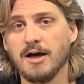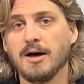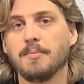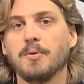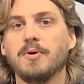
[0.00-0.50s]

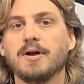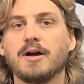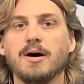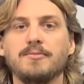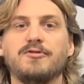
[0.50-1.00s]
but when it
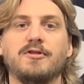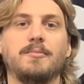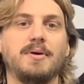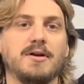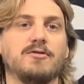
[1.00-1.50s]
comes to the
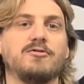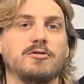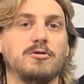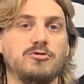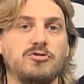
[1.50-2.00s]
bigger
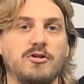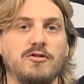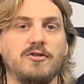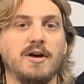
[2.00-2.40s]
solutions,